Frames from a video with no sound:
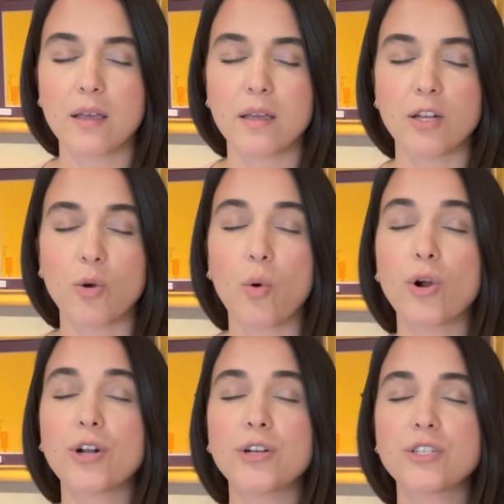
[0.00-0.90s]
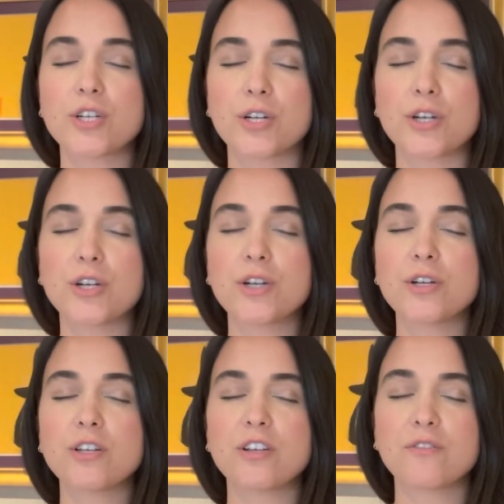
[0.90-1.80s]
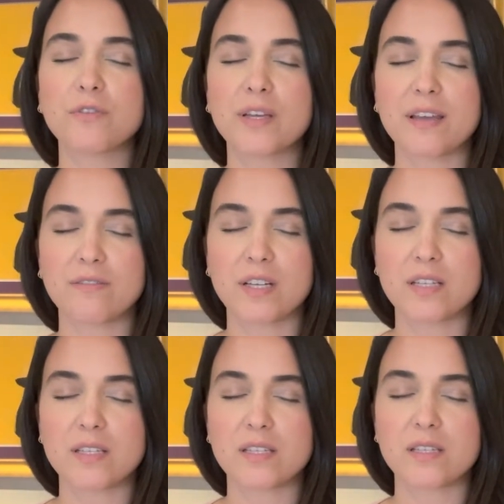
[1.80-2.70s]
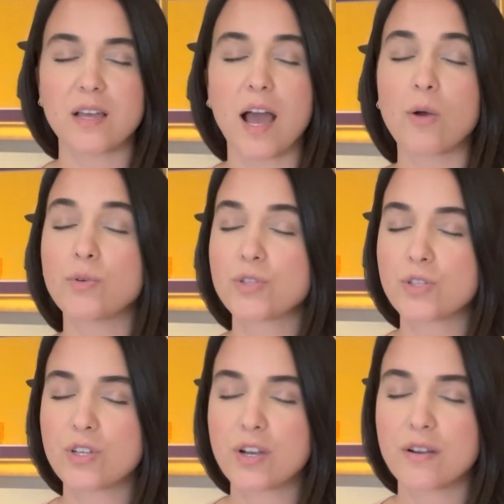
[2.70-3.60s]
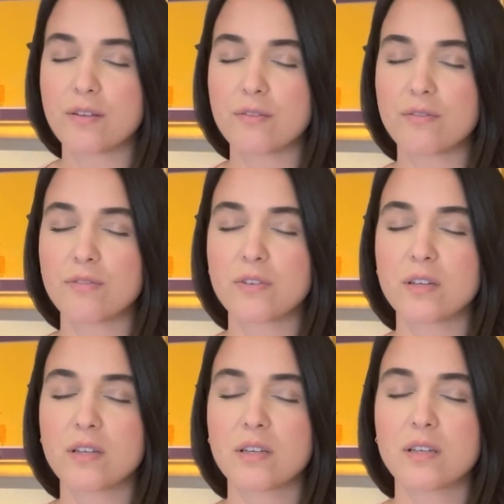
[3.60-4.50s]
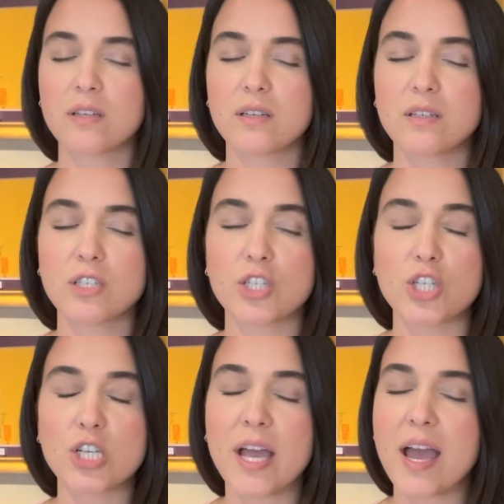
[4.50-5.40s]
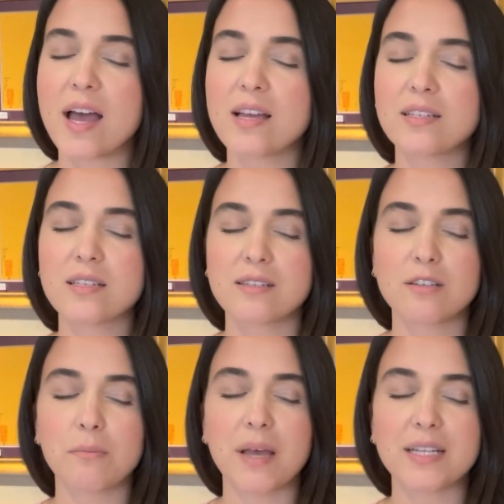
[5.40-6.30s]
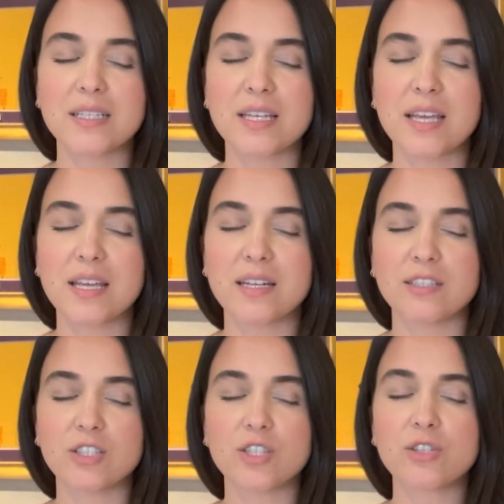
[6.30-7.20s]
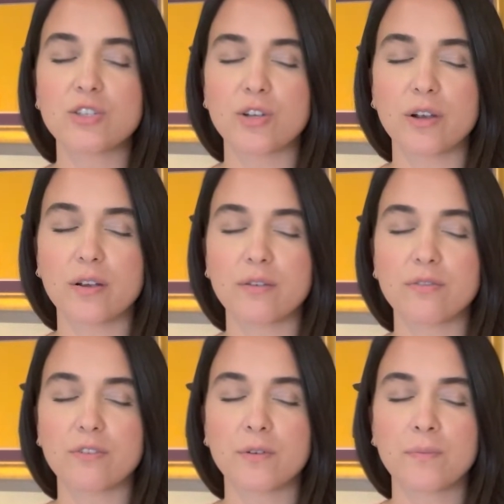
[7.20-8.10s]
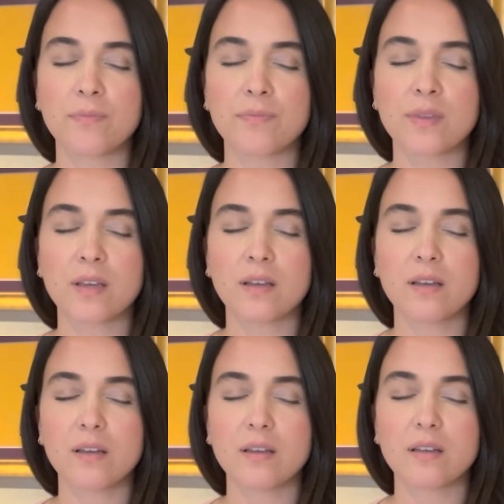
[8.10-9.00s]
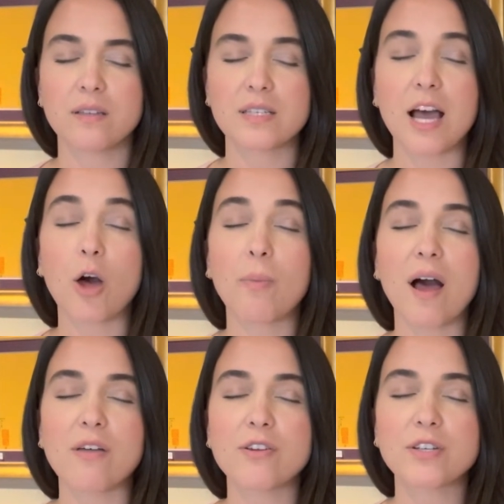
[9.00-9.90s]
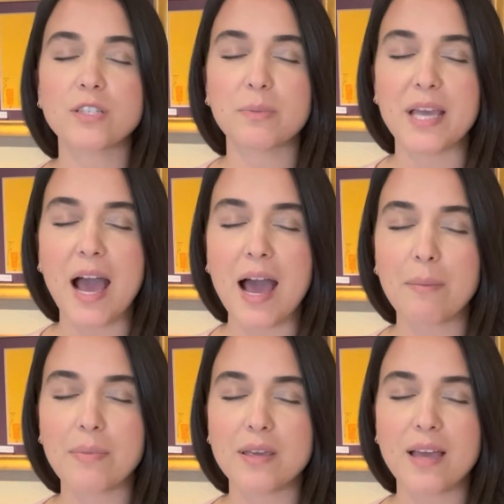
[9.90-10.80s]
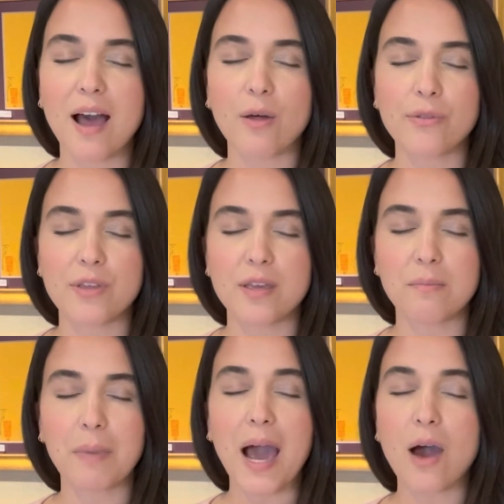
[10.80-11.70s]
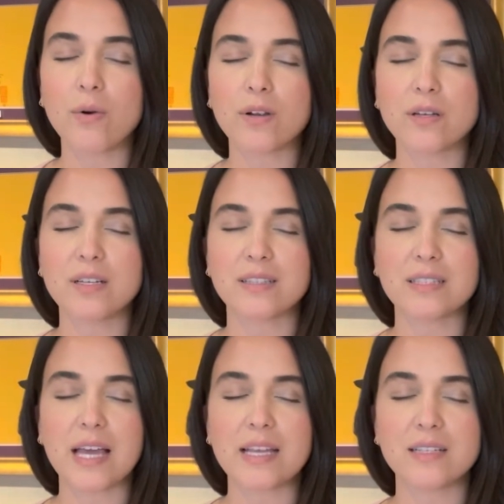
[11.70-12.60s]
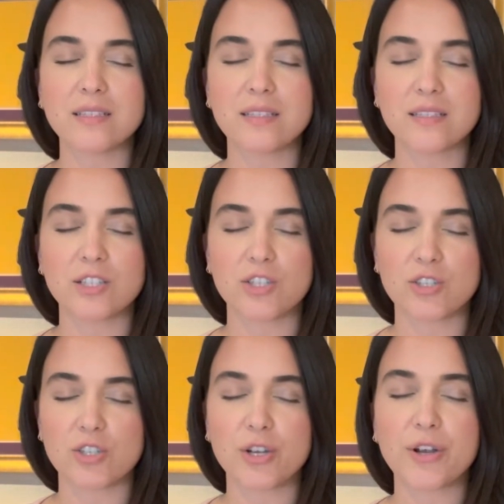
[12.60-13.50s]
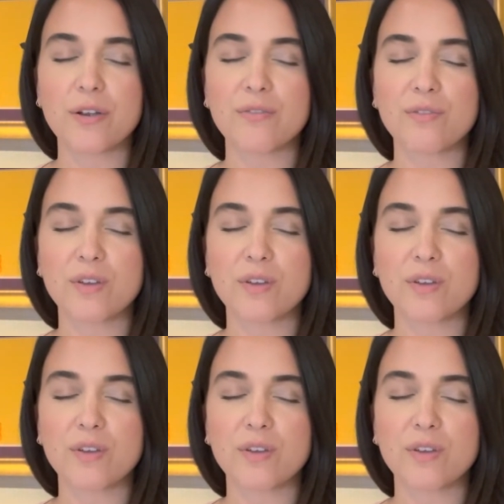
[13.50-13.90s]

In order to earn your forgiveness, I will serve. To chant and to meditate is to serve. To help others be happy, healthy, empowered, enlightened is to serve.